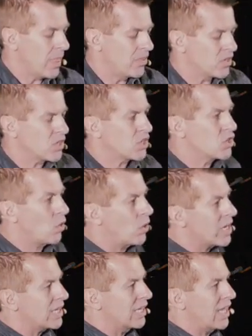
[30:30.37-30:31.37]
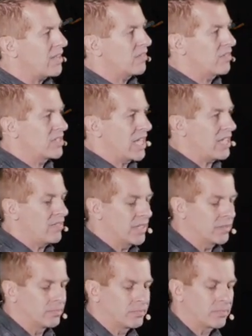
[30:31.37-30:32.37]
And there's a story in the life of
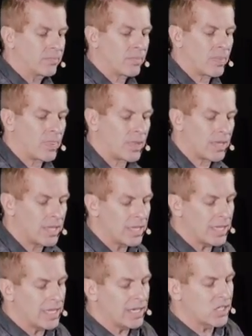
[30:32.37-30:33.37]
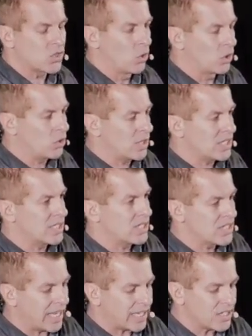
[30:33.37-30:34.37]
David, and it's told to us in
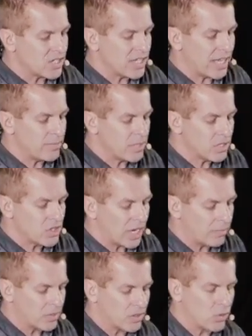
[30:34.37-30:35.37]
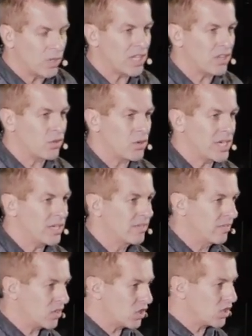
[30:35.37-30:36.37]
2 Samuel chapter 23,
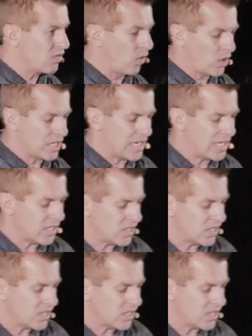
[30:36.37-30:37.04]
verses 14